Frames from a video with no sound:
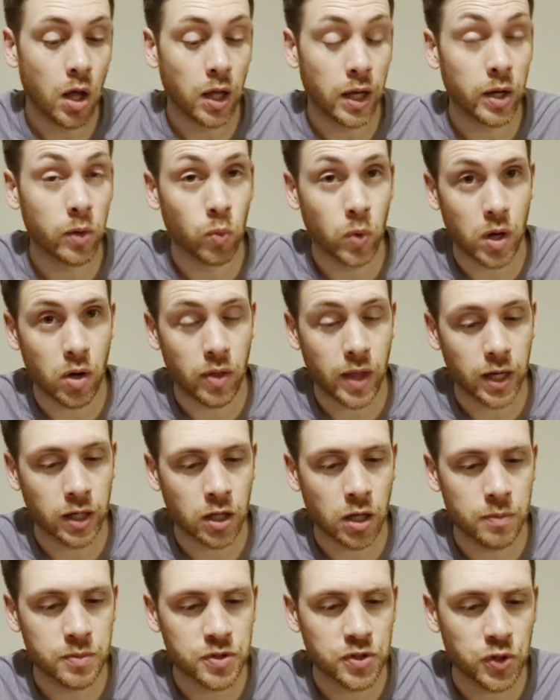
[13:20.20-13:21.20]
And wow, that
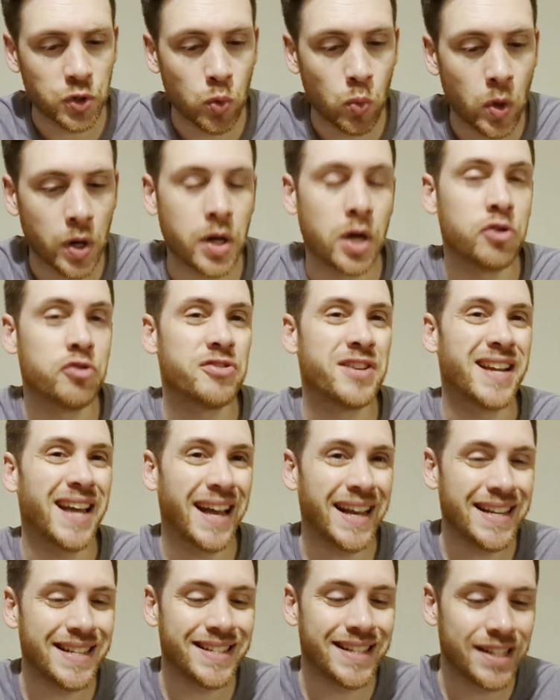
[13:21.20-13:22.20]
comes to
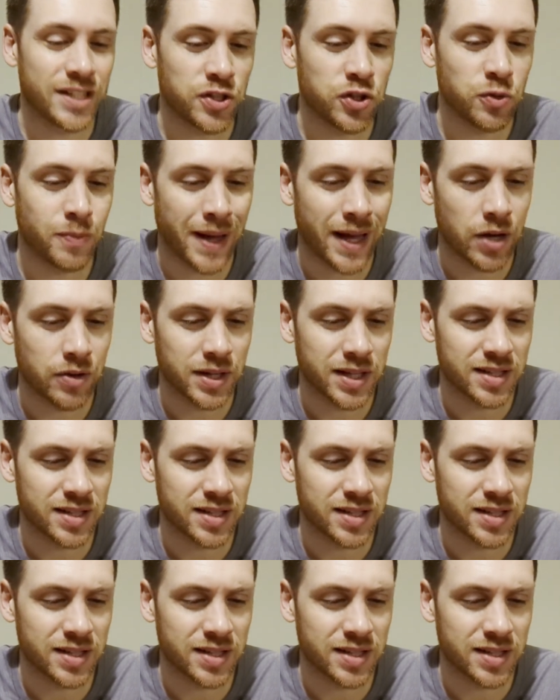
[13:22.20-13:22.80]
£182